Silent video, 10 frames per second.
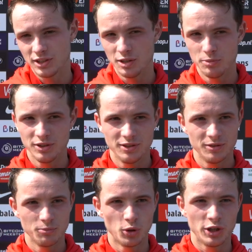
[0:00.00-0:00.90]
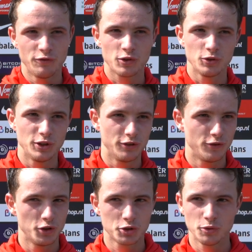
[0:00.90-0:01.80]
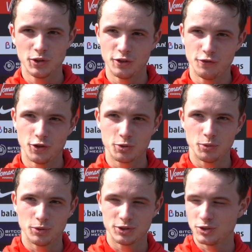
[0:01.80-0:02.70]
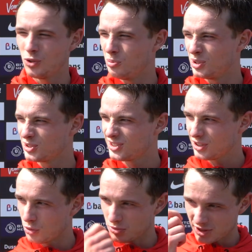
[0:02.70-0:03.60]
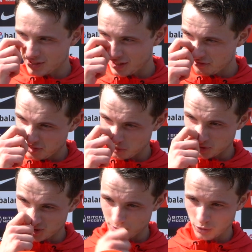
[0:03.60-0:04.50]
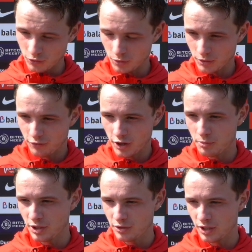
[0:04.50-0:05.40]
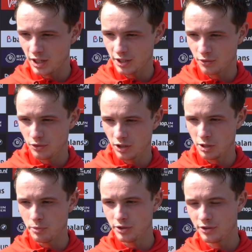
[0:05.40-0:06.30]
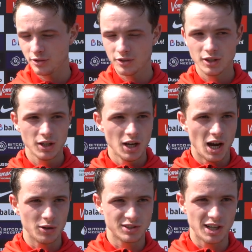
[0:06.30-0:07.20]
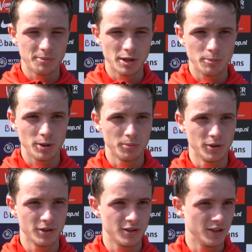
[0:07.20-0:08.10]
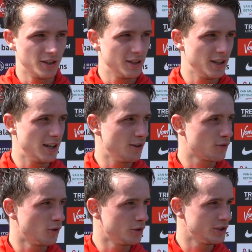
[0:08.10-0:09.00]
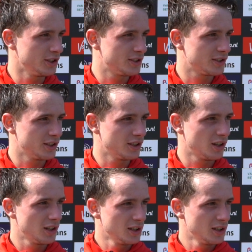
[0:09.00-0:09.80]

a little bit more difficult than the first one. The first one was almost almost a gift. It was a ball from the five meter line or a little bit outside maybe, but uh, yeah, of course it's uh,